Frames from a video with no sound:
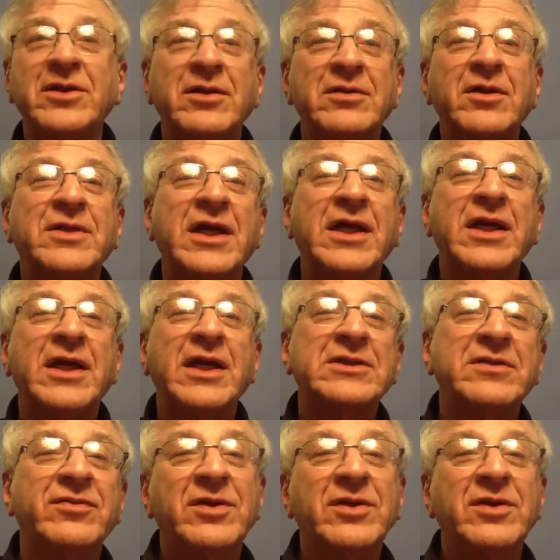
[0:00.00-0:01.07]
notation
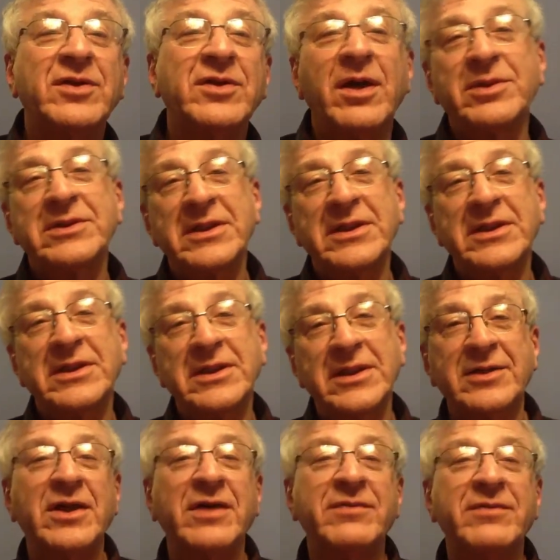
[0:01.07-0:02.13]
for numbers and
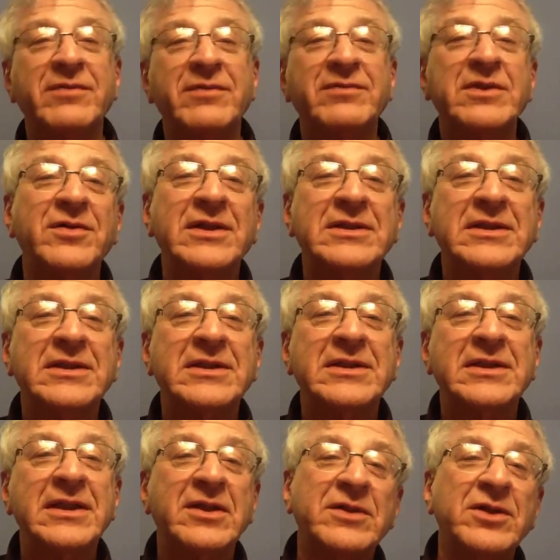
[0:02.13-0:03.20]
letters. You have to know these
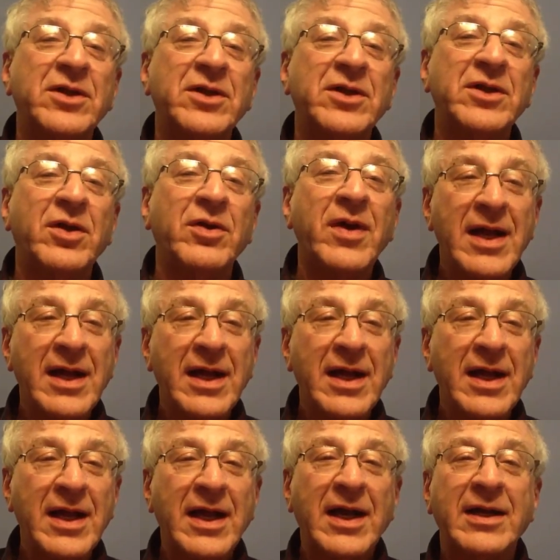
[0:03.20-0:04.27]
things. You have to know
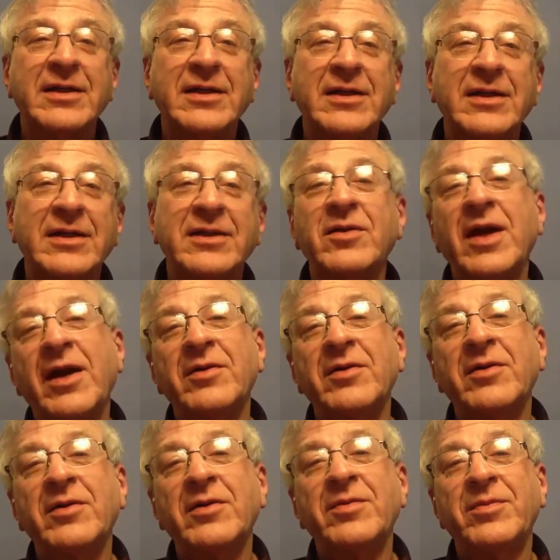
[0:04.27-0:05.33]

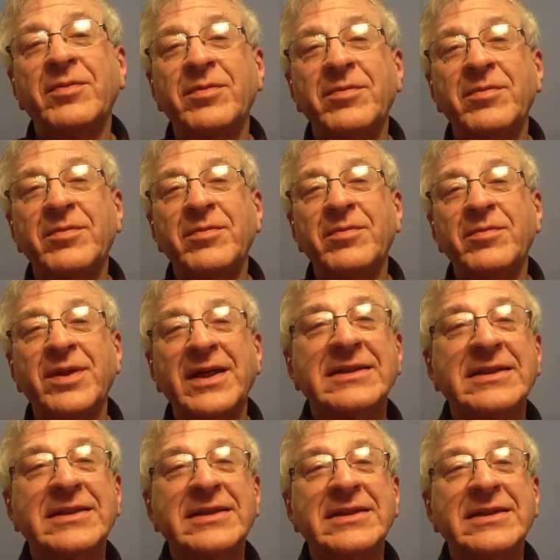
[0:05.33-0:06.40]
how
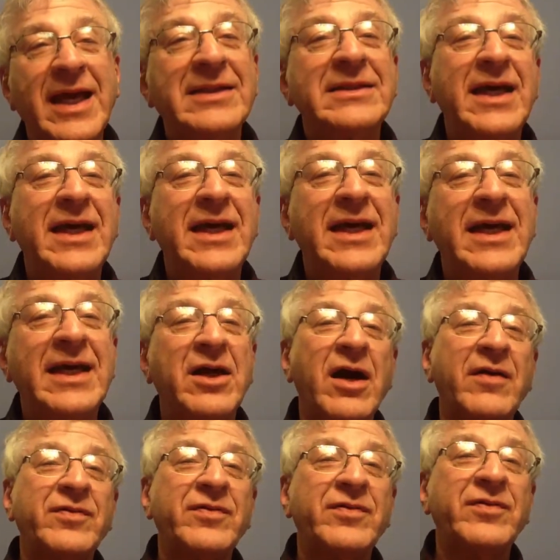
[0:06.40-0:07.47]
planes land and take
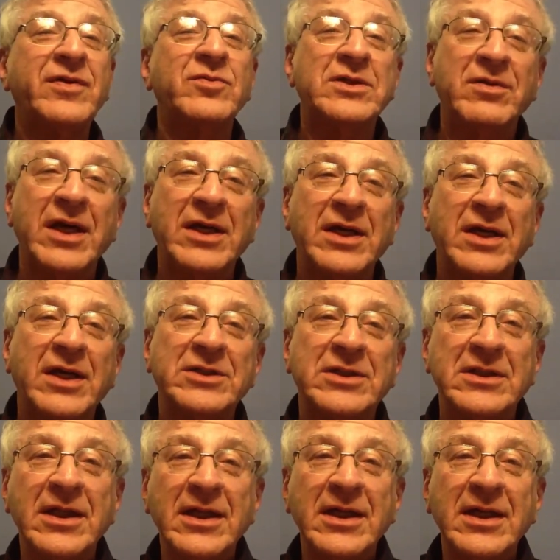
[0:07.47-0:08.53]
off, and what
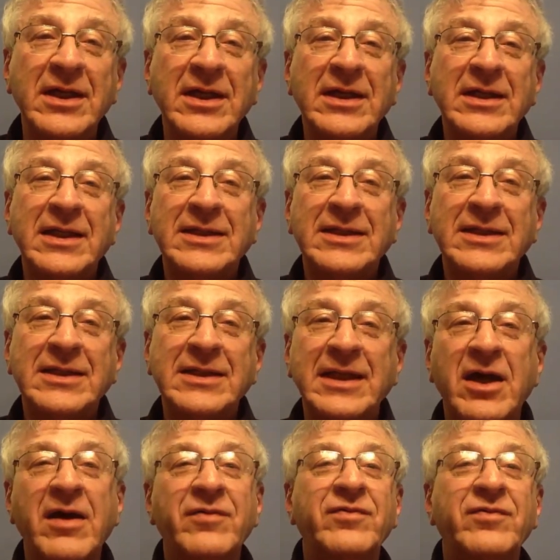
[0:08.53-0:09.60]
direction they take
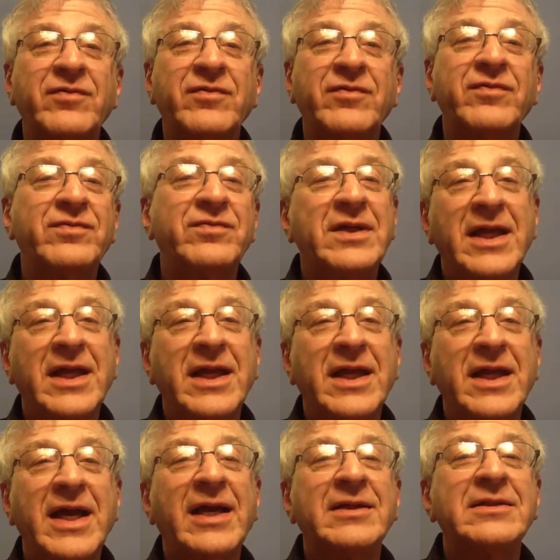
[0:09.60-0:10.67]
off and
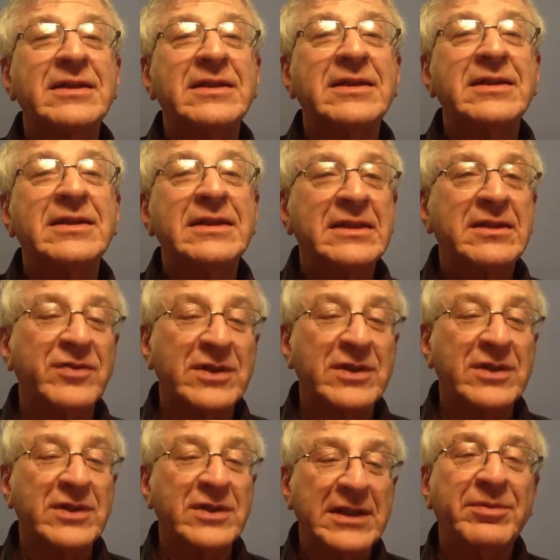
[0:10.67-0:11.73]
land, For
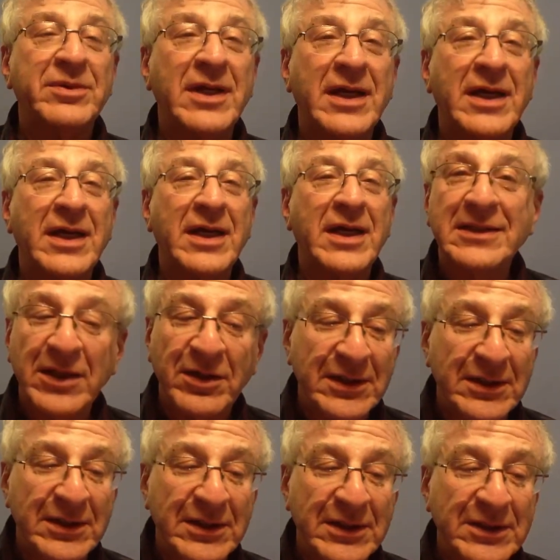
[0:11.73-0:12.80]
example, I didn't know
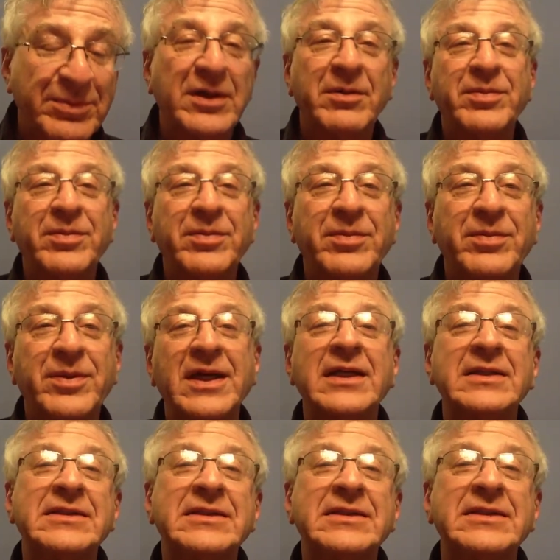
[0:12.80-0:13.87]
this, but a plane
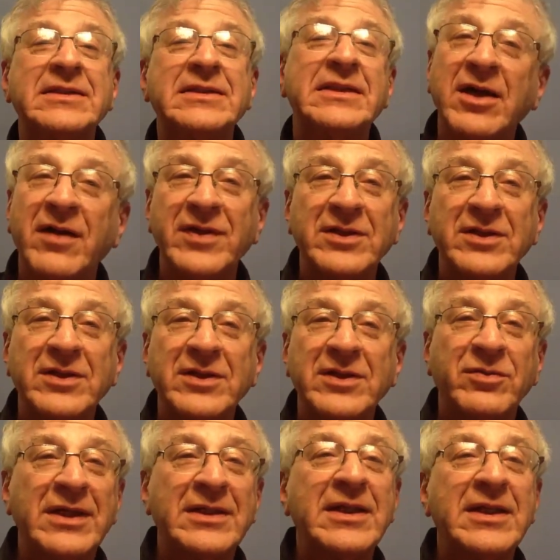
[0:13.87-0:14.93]
has to take off in the
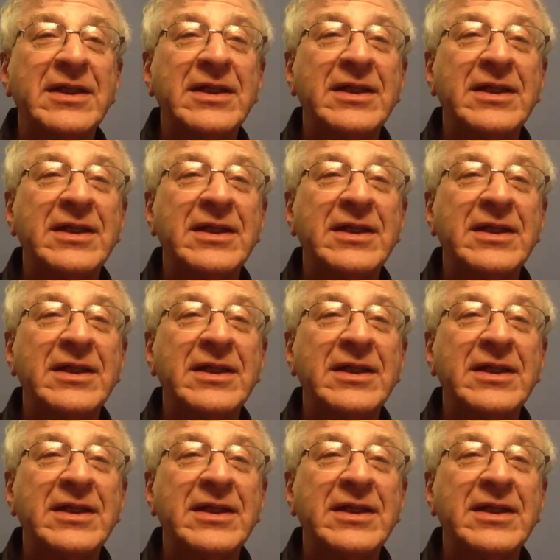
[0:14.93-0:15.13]
wind